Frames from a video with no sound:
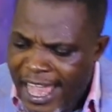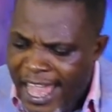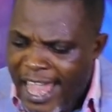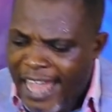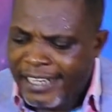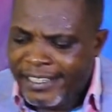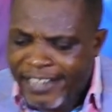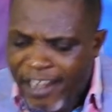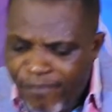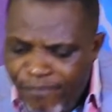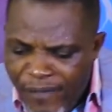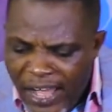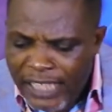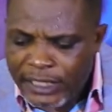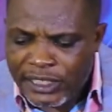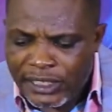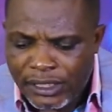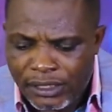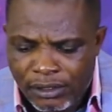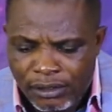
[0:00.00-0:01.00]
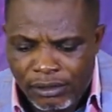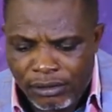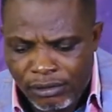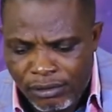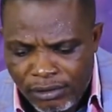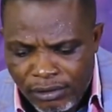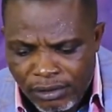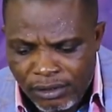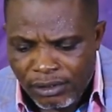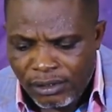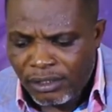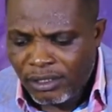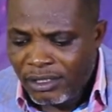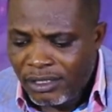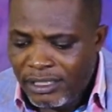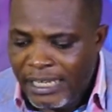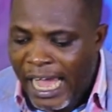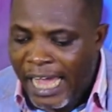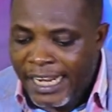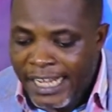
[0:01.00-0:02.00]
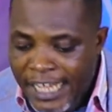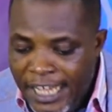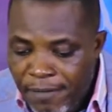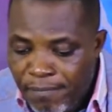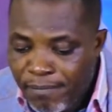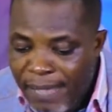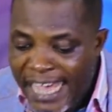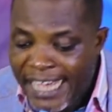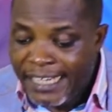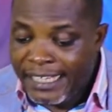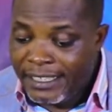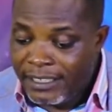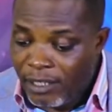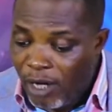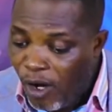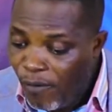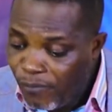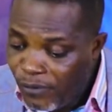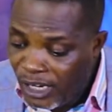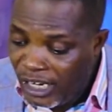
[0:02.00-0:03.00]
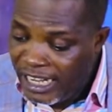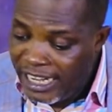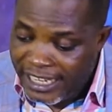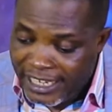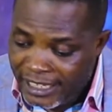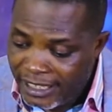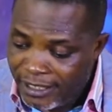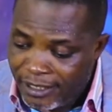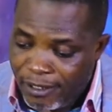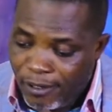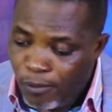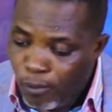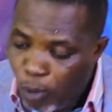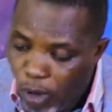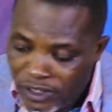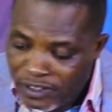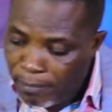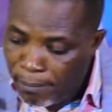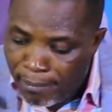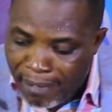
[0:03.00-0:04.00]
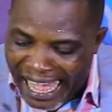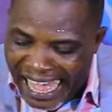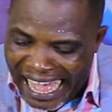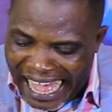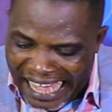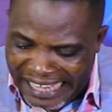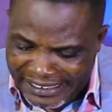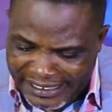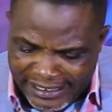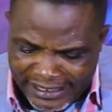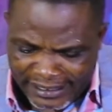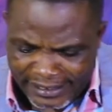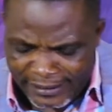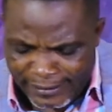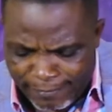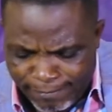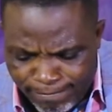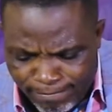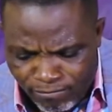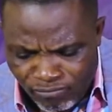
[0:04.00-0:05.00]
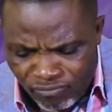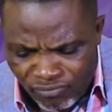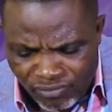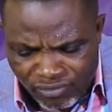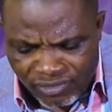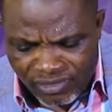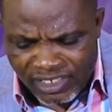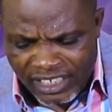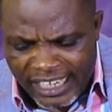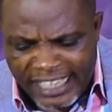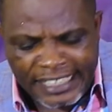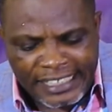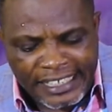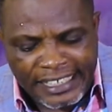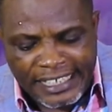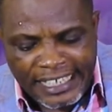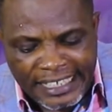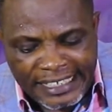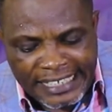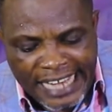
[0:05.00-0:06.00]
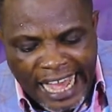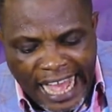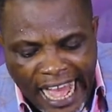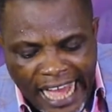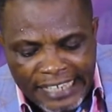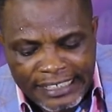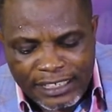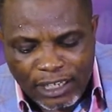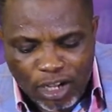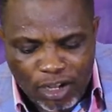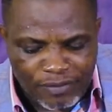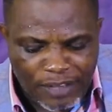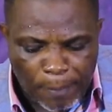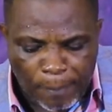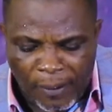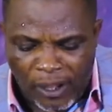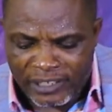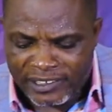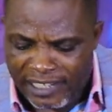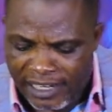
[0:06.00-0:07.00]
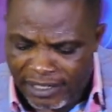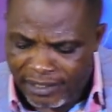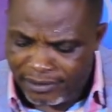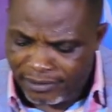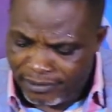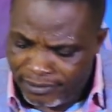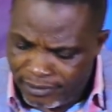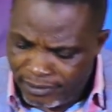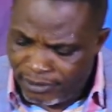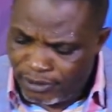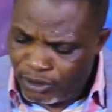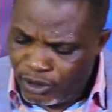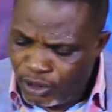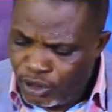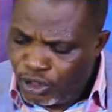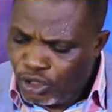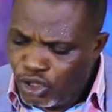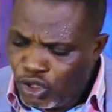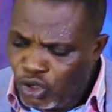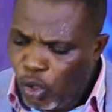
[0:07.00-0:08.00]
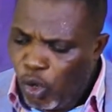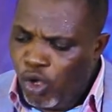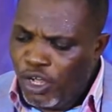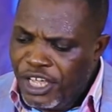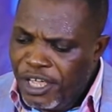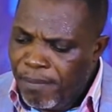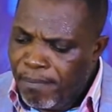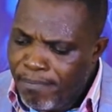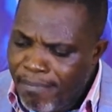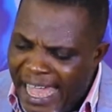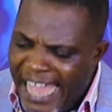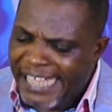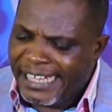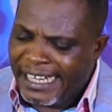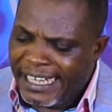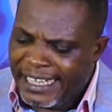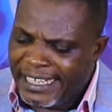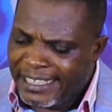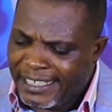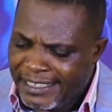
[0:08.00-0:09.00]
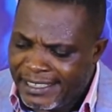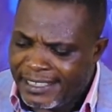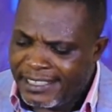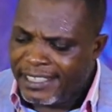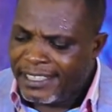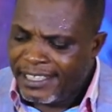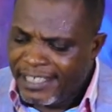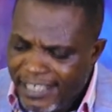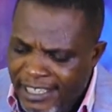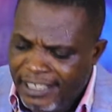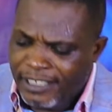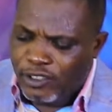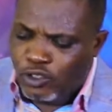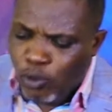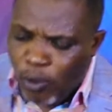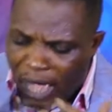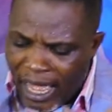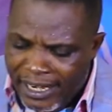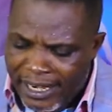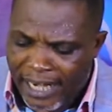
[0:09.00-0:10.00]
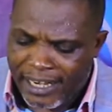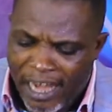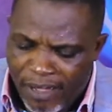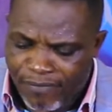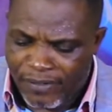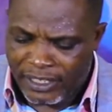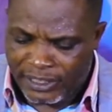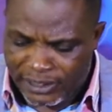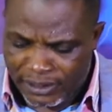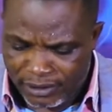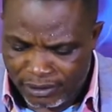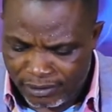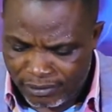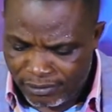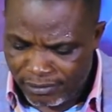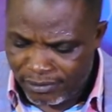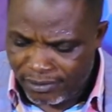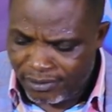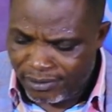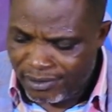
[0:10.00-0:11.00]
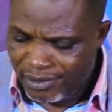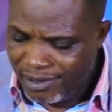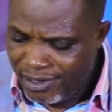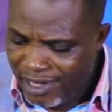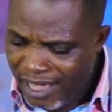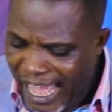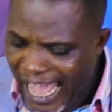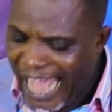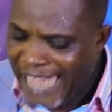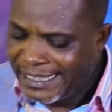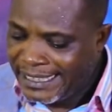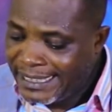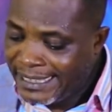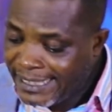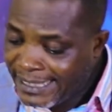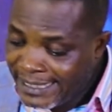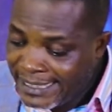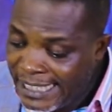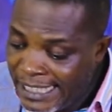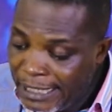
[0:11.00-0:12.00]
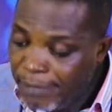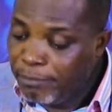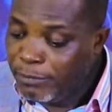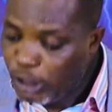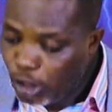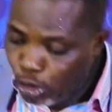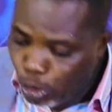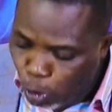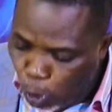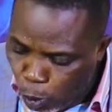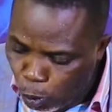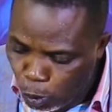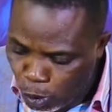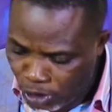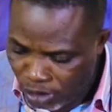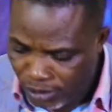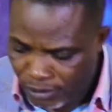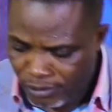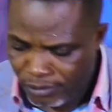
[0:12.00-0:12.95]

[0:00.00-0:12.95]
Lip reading: And the vessel that he made of clay was marred in the hand of the potter. So he made it into another vessel, as seemed good